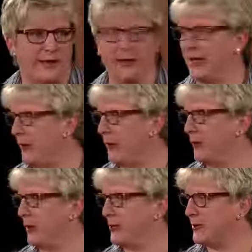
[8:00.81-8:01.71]
And then
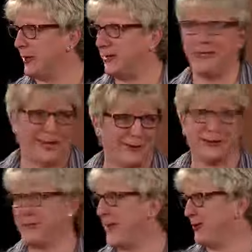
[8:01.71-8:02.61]
inevitably we say, yeah, the
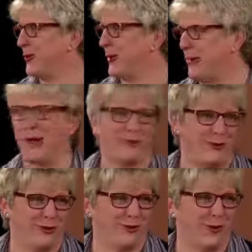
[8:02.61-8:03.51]
talent will talent come out for
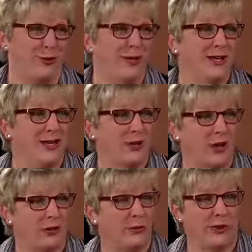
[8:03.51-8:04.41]
this show. Mm -hmm.
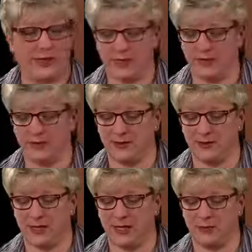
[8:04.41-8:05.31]
Not only because
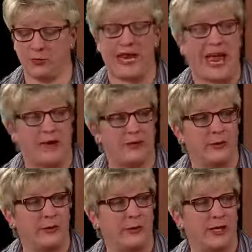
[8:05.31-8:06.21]
wow. it we have it,
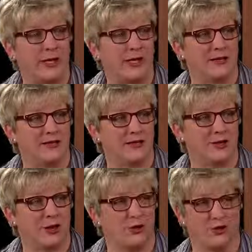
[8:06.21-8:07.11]
but because it
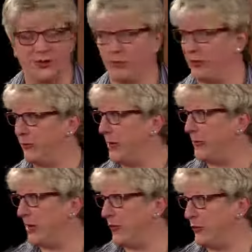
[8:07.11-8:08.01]
shows that we've
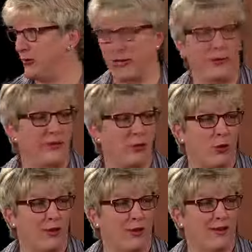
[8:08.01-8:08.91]
maybe never done
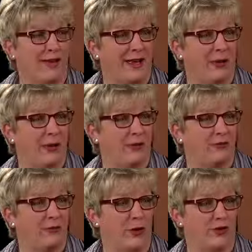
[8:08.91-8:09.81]
before, and our
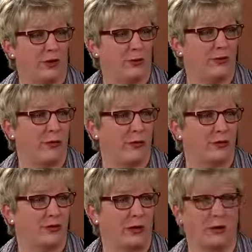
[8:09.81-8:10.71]
volunteer
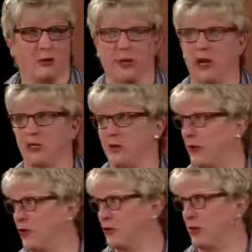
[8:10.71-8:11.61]
performers are like, oh my gosh, I've
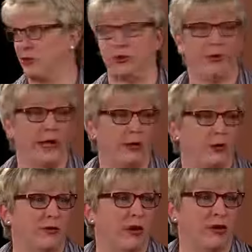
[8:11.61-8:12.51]
always wanted to do that. Or
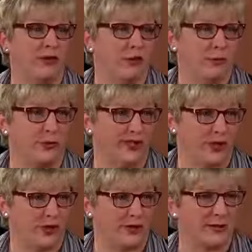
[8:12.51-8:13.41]
mm -hmm. volunteer
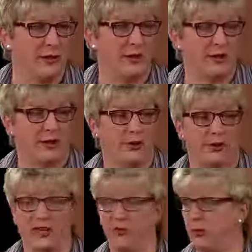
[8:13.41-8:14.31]
musicians, you
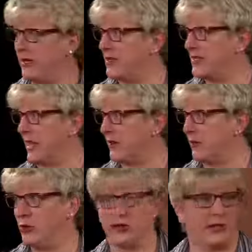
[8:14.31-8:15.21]
know, they've played The Sound of
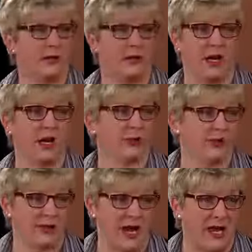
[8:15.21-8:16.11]
Music a
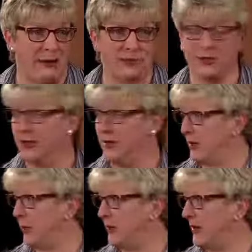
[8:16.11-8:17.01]
hundred times,
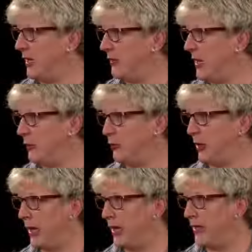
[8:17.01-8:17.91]
but they've never
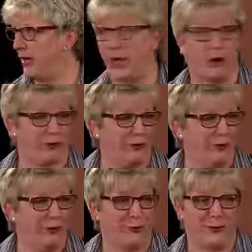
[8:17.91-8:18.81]
played Elf
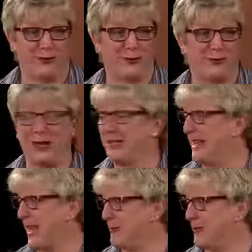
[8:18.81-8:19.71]
or they've never played
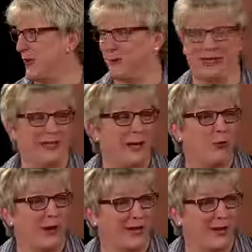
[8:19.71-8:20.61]
the Addams Family, right. and they
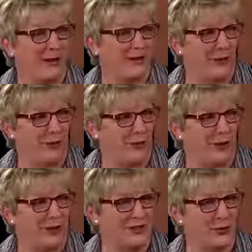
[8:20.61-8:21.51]
want to come and they want to
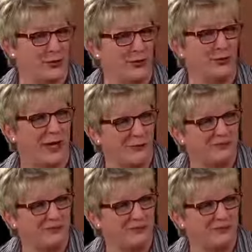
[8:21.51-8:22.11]
volunteer to do that.